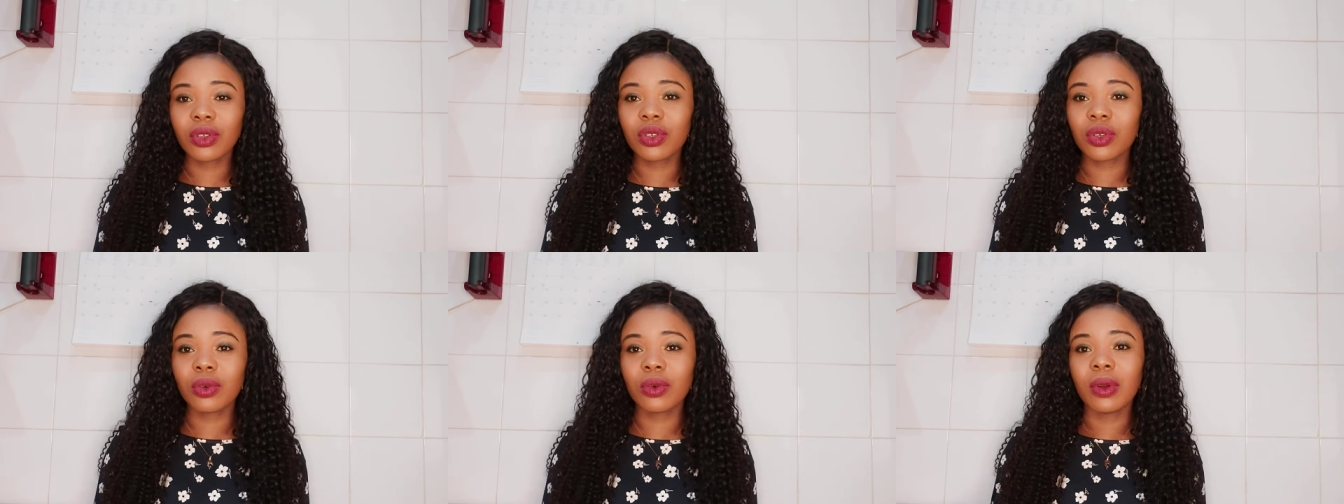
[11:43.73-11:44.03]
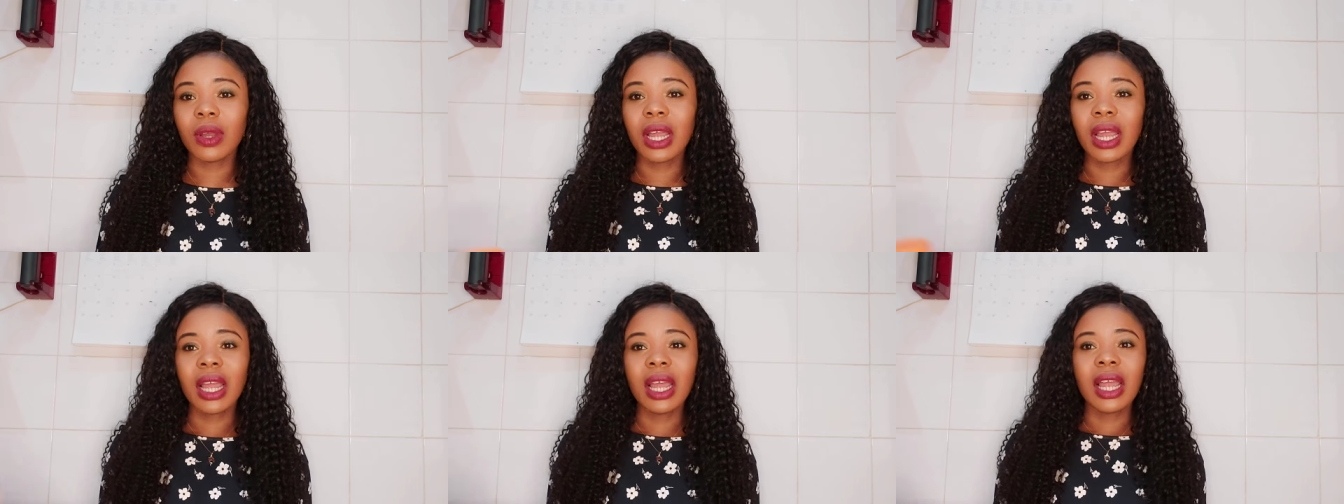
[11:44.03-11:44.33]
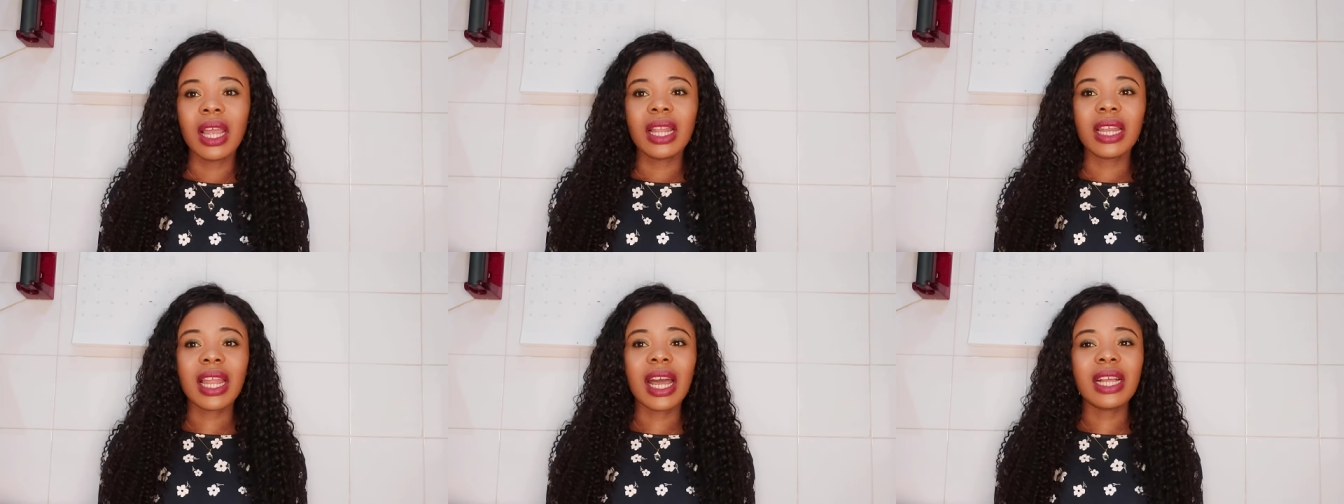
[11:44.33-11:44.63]
So
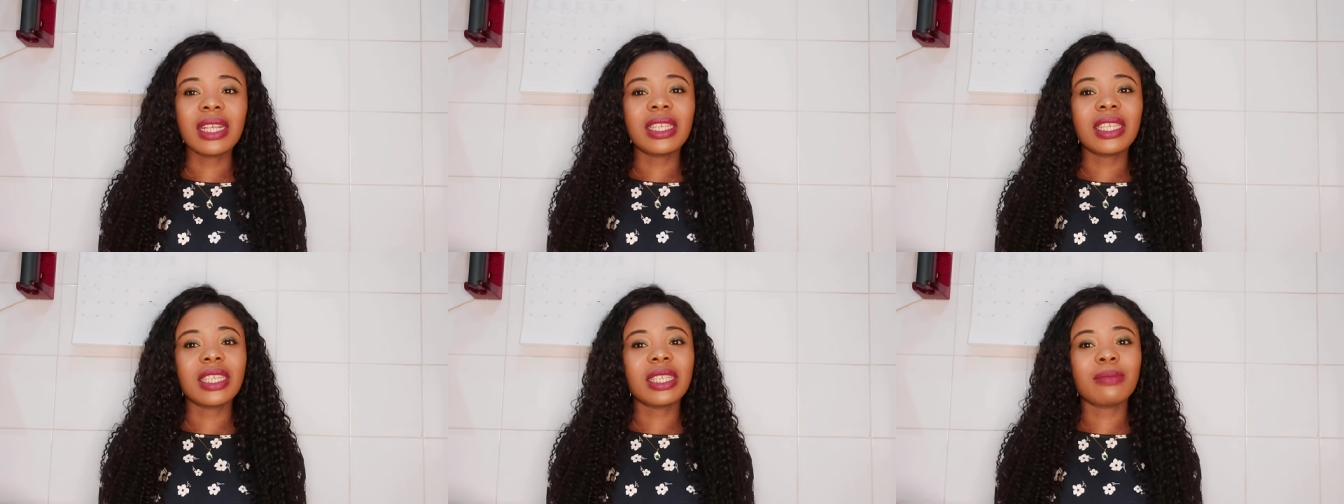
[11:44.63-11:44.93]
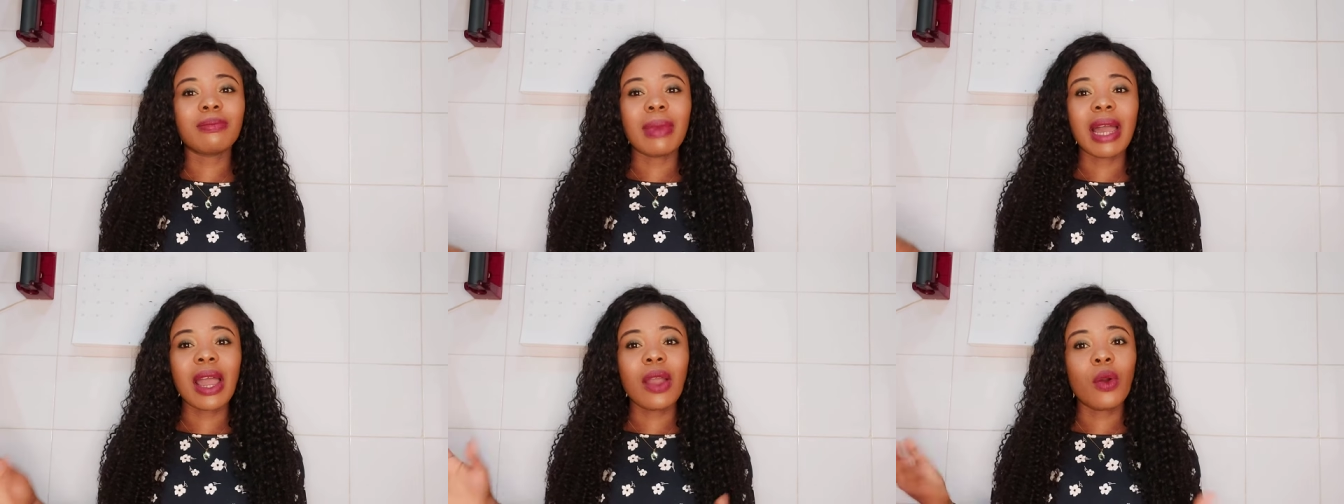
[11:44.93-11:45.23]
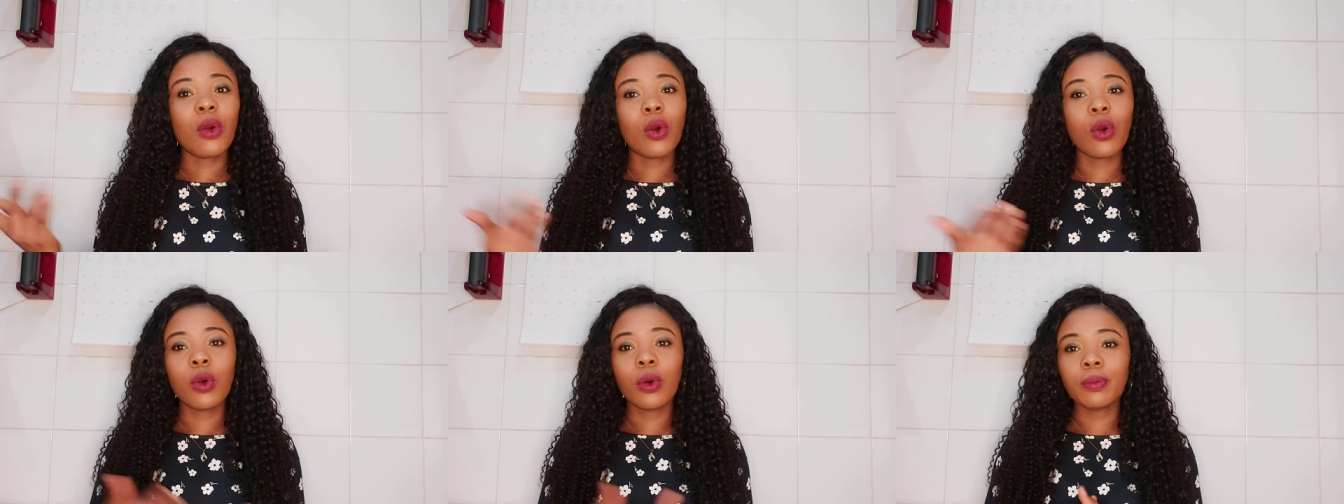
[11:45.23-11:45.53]
that is my
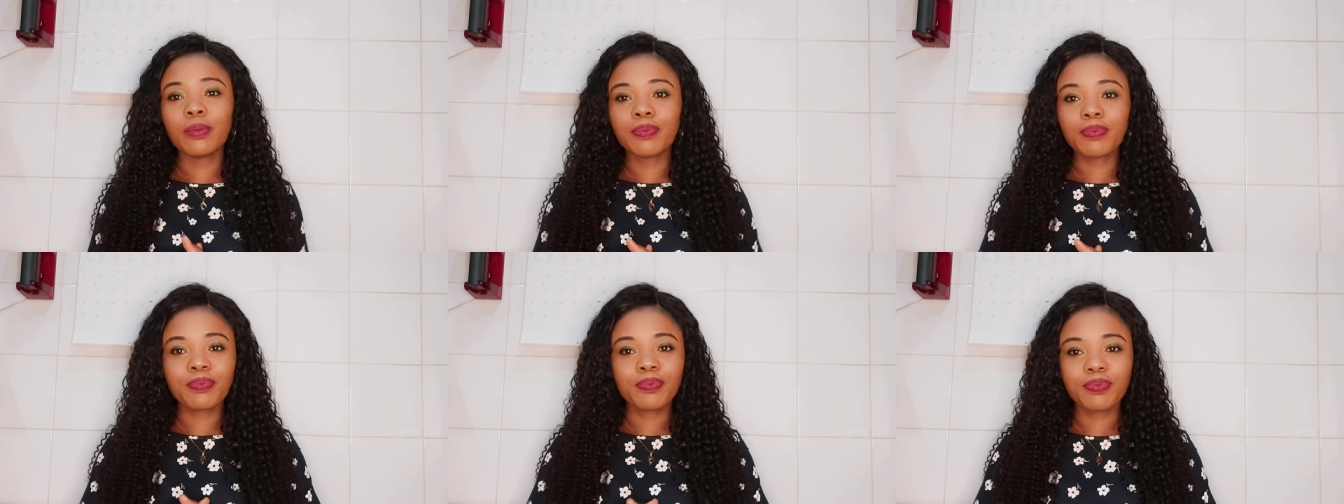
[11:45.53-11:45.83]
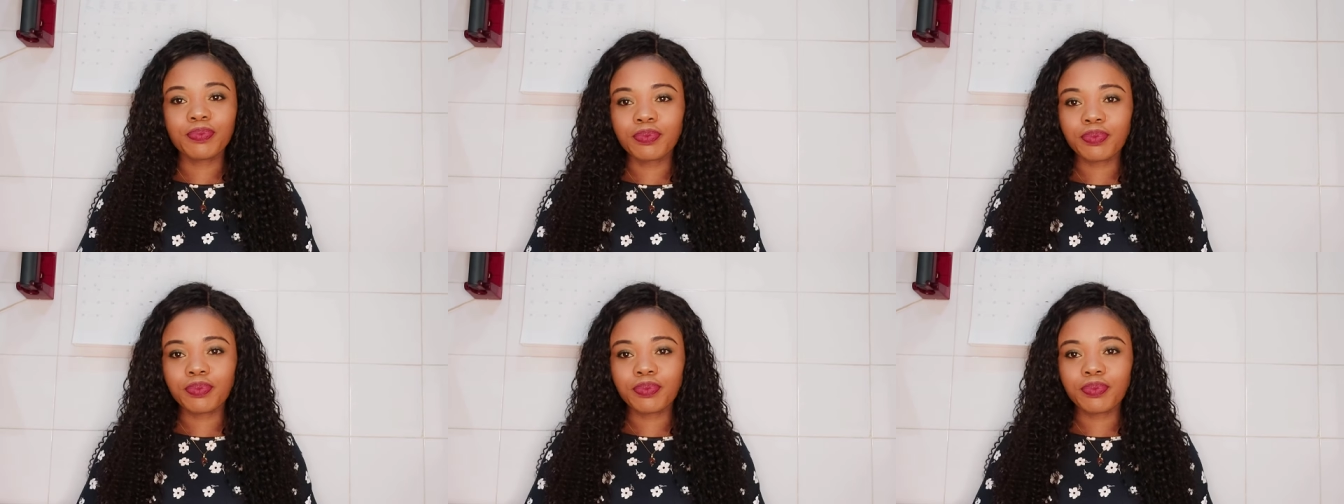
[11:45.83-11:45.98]
whole